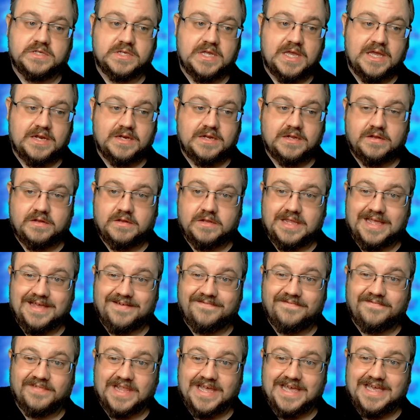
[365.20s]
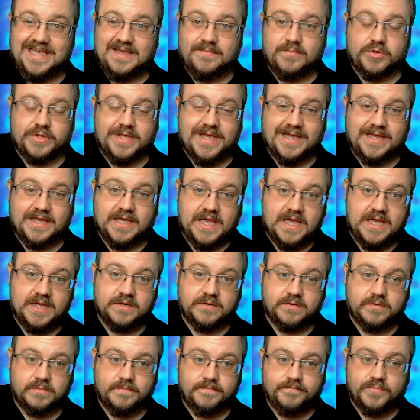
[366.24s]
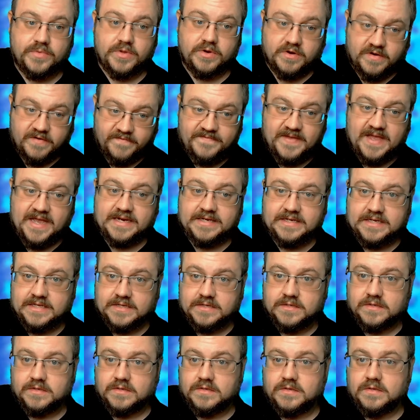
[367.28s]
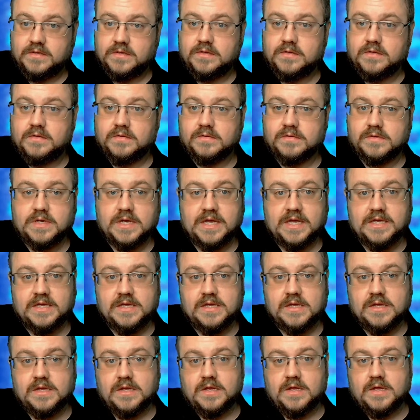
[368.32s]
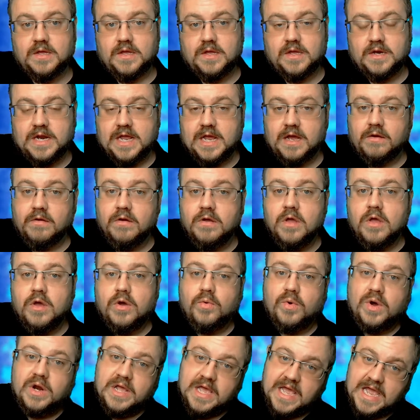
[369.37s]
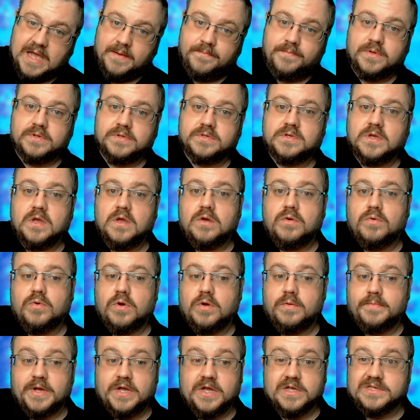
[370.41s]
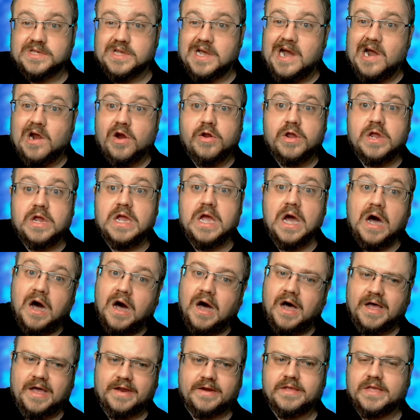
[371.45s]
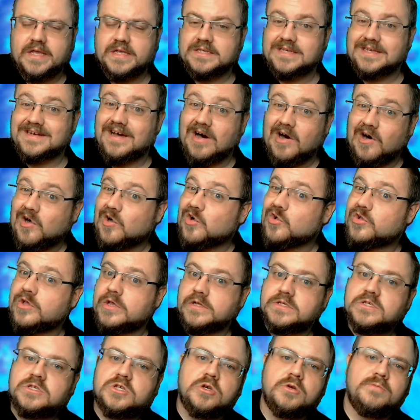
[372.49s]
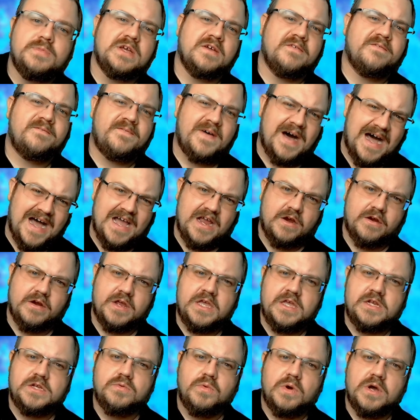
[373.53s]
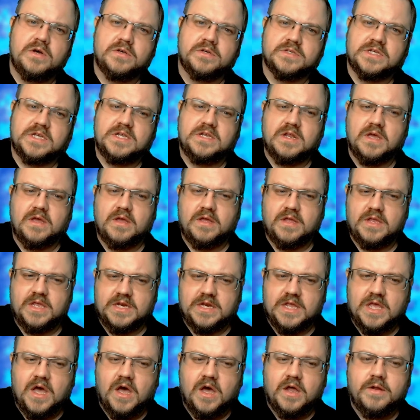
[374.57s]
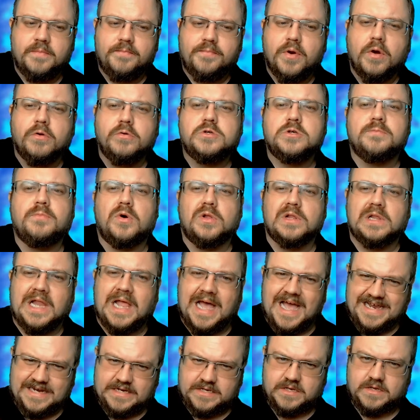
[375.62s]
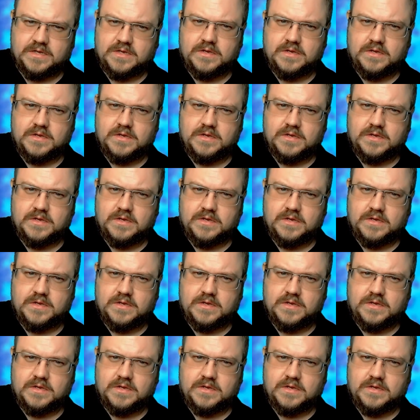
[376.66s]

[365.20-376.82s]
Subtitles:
that flame on that candle? They're affected. Okay. Now, what happens? Because our God is an all-consuming fire. He dwells in unapproachable light.